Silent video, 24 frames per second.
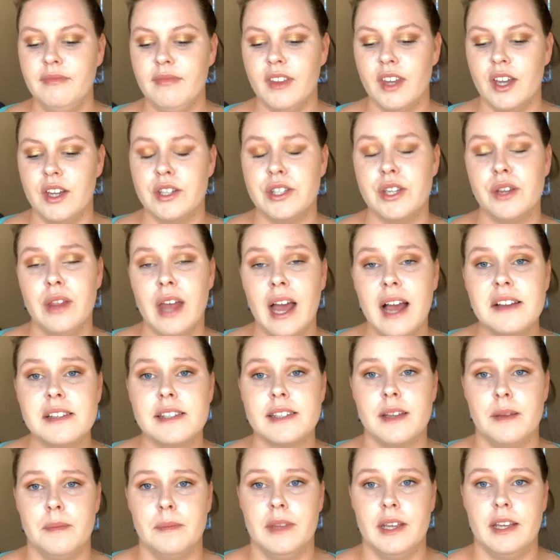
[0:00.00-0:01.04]
So that's
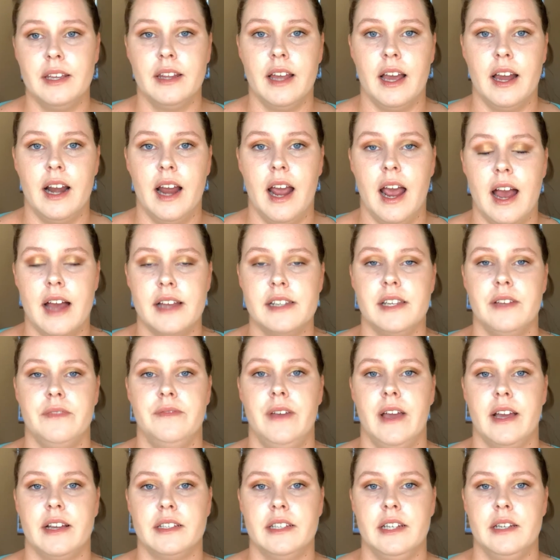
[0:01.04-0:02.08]
something that has
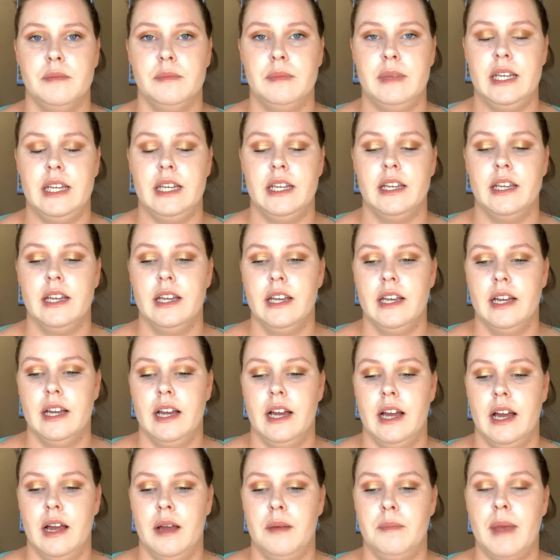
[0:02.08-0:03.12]
affected me
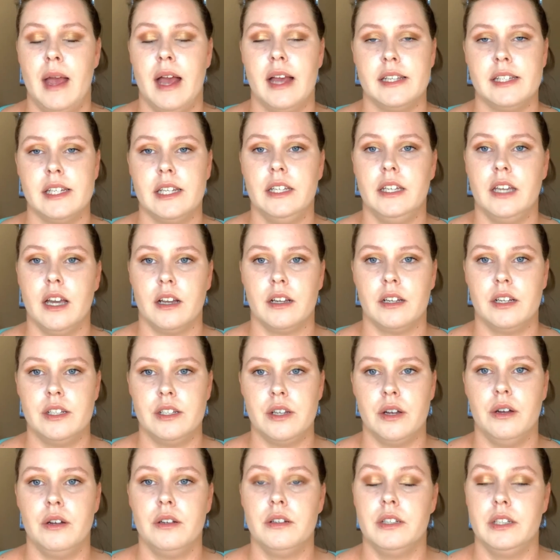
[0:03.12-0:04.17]
as a young
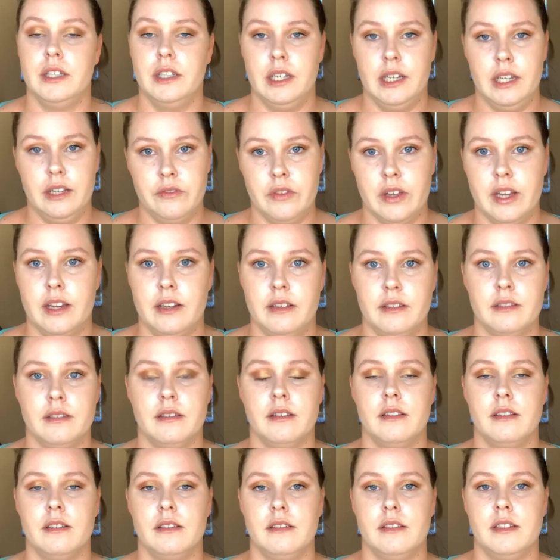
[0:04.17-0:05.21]
adult, and even
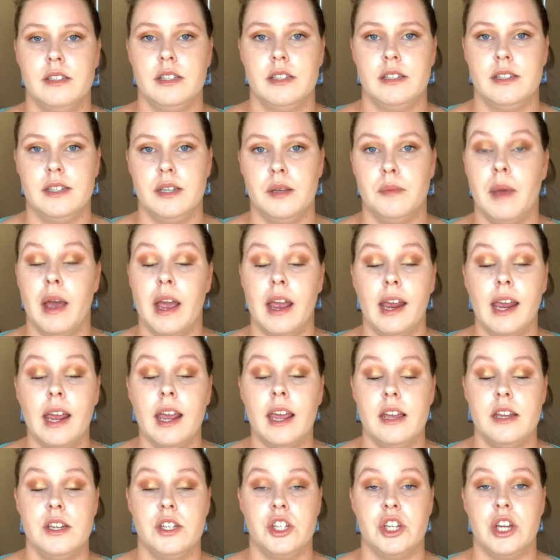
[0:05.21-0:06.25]
to my
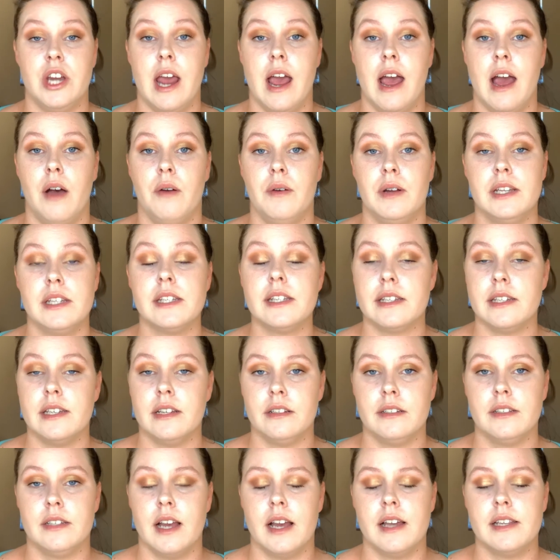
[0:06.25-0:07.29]
age now, it
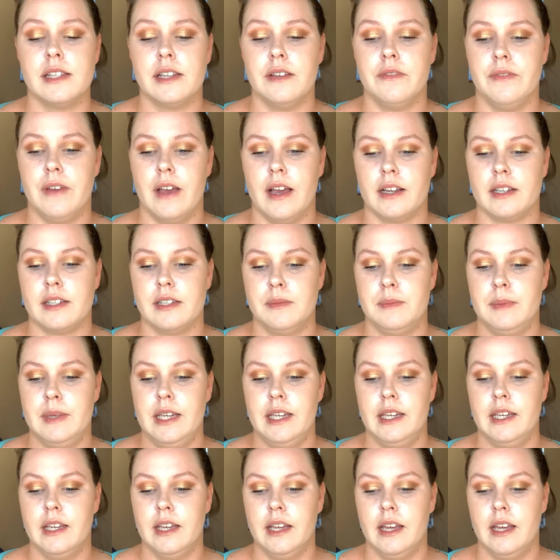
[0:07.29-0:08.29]
still does affect me.